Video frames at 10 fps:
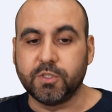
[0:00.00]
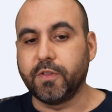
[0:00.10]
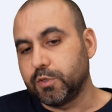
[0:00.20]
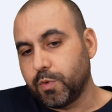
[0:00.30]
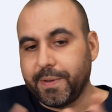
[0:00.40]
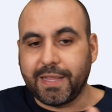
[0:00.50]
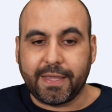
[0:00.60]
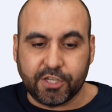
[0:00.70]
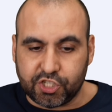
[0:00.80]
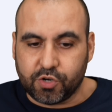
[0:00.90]
So these would be
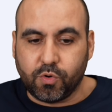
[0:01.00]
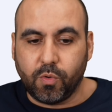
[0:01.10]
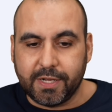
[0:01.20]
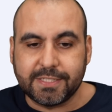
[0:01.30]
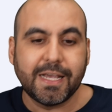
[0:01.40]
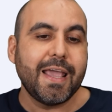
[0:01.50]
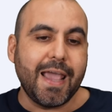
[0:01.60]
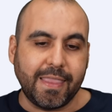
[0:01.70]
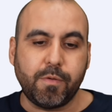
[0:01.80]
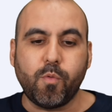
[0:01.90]
like the general ones,
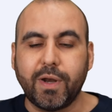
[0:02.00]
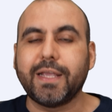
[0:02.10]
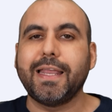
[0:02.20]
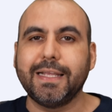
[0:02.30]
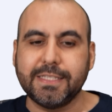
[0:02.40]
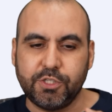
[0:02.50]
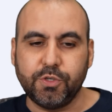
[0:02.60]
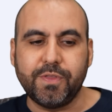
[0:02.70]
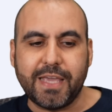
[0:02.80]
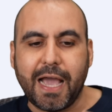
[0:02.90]
and then we want to get
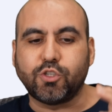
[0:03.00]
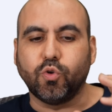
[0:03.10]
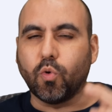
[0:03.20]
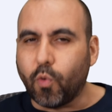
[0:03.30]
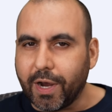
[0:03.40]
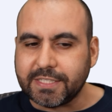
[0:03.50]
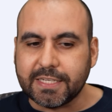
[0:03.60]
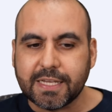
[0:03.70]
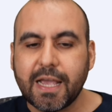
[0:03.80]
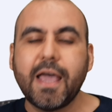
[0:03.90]
into the actual
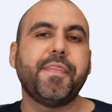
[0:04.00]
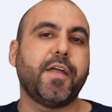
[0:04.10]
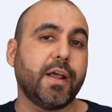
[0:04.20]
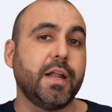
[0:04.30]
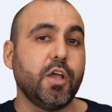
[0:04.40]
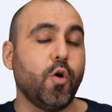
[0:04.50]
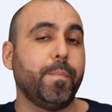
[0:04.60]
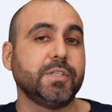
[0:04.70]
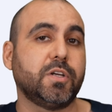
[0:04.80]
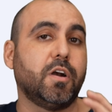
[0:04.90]
questions that are going to
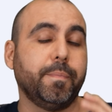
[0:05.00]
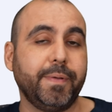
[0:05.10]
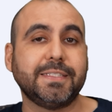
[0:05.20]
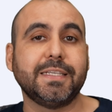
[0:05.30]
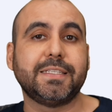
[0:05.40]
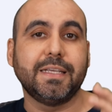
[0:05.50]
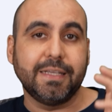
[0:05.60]
help us on our business